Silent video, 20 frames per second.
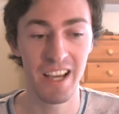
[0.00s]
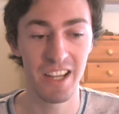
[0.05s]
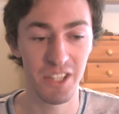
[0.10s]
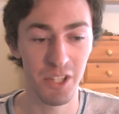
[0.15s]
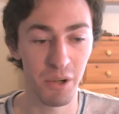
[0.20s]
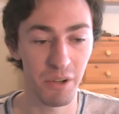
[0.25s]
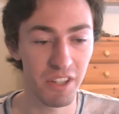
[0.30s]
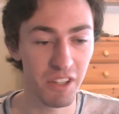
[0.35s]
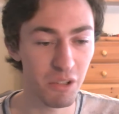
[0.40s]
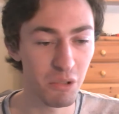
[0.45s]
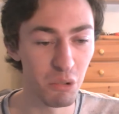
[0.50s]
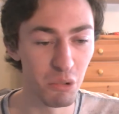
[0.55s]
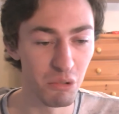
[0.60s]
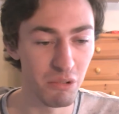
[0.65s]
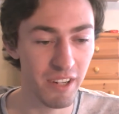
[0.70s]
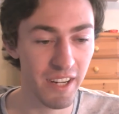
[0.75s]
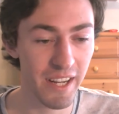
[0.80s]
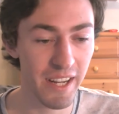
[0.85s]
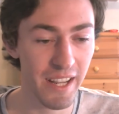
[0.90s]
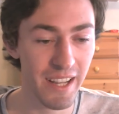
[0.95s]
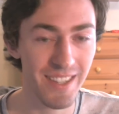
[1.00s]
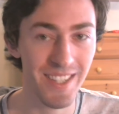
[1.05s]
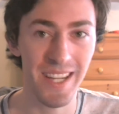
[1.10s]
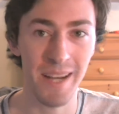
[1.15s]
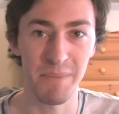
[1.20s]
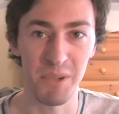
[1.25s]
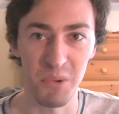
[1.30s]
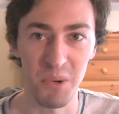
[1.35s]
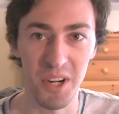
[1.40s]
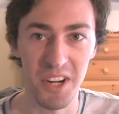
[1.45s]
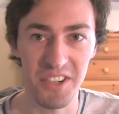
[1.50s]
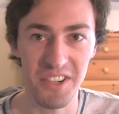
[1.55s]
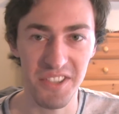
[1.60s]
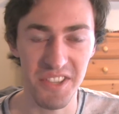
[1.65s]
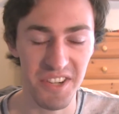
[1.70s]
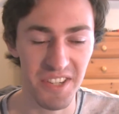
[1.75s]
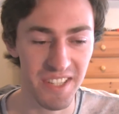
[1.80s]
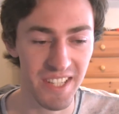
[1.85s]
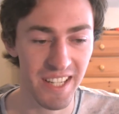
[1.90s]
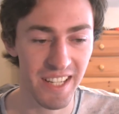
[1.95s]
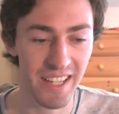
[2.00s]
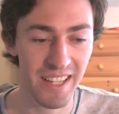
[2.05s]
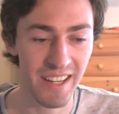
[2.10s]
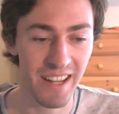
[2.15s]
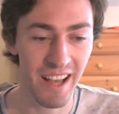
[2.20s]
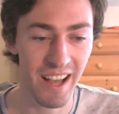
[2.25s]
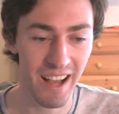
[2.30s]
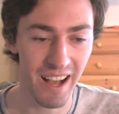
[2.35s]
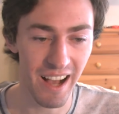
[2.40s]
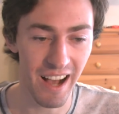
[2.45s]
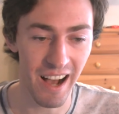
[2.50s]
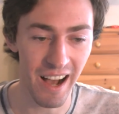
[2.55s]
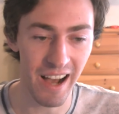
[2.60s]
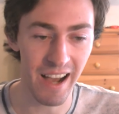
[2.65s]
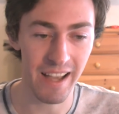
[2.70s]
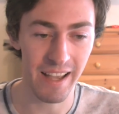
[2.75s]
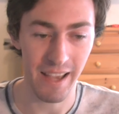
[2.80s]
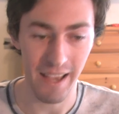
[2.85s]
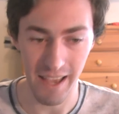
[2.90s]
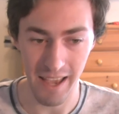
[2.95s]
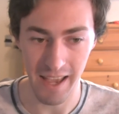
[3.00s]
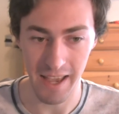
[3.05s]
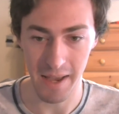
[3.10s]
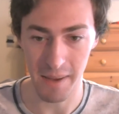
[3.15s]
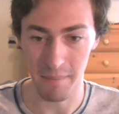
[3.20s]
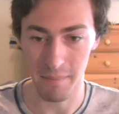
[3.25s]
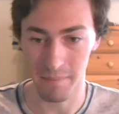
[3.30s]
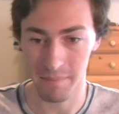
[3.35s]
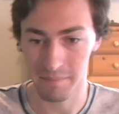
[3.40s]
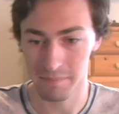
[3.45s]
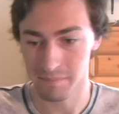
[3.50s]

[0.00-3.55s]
Tokyo Ghoul Re, chapter 113, I Am.